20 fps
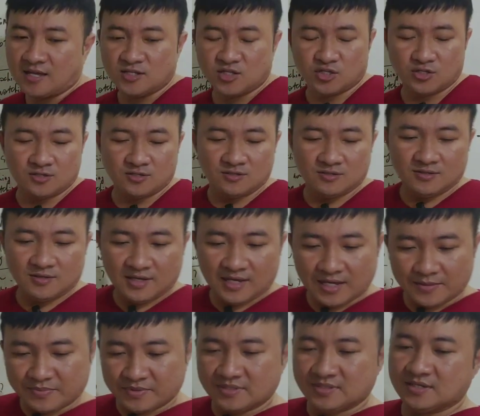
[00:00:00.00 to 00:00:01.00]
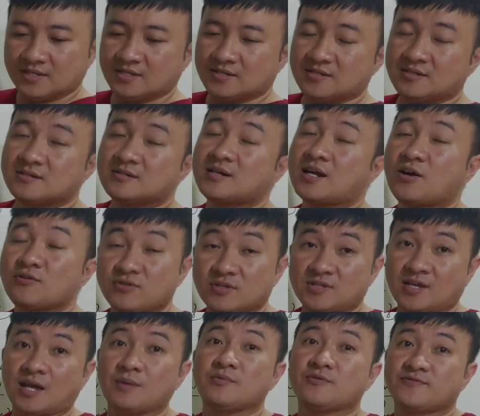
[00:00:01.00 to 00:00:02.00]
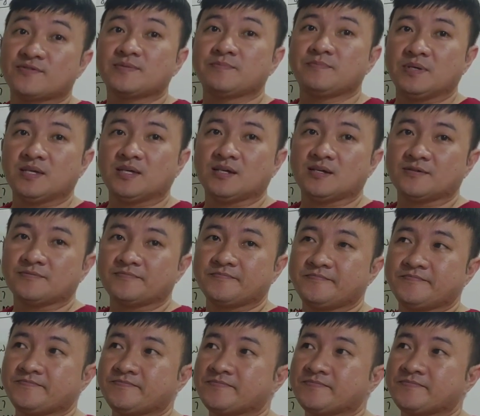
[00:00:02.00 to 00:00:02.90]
action happening around the time of speaking.